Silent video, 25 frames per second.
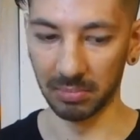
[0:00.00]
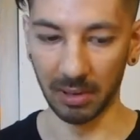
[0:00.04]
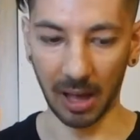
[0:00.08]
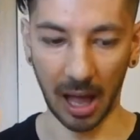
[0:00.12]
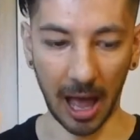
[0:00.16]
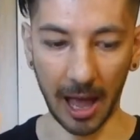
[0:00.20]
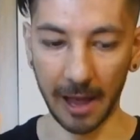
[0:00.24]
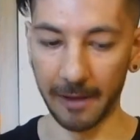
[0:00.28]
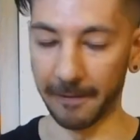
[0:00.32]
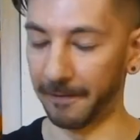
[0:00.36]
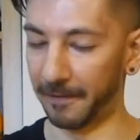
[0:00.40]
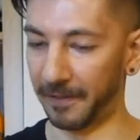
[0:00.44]

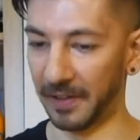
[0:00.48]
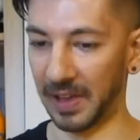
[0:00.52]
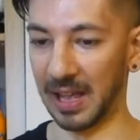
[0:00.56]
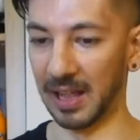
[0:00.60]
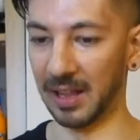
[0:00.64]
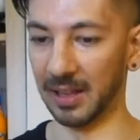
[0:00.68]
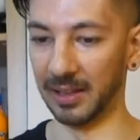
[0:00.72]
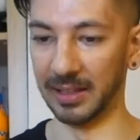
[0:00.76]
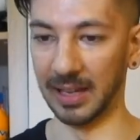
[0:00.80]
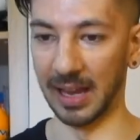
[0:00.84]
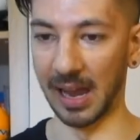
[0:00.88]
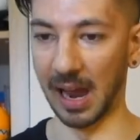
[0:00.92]
I
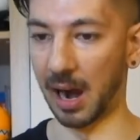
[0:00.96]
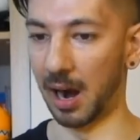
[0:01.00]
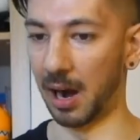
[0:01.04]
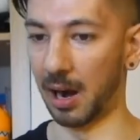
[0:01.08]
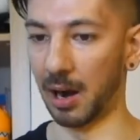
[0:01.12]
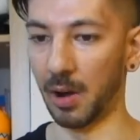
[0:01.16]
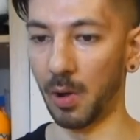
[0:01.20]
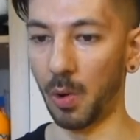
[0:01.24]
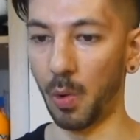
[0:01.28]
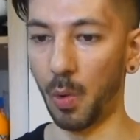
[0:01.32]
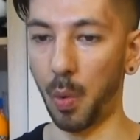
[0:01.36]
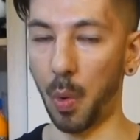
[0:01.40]
feel they are
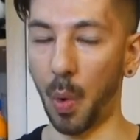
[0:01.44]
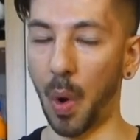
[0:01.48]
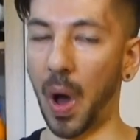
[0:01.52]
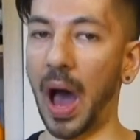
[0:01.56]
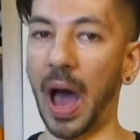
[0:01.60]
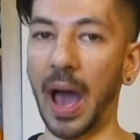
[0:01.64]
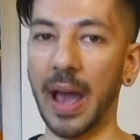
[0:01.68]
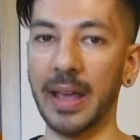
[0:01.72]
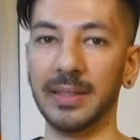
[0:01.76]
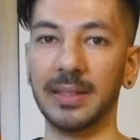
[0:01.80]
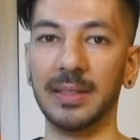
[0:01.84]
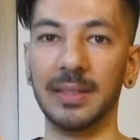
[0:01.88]

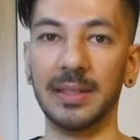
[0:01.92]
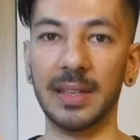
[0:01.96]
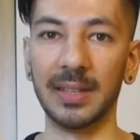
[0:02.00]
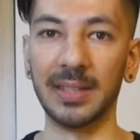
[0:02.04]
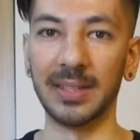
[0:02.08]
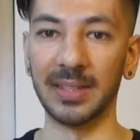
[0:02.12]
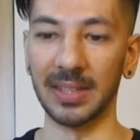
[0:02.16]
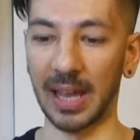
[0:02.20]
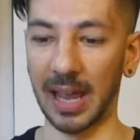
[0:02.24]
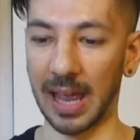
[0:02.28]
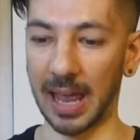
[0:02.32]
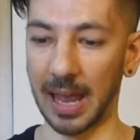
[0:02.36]
quite the
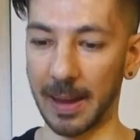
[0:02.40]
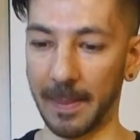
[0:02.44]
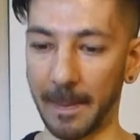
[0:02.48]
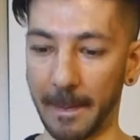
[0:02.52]
same.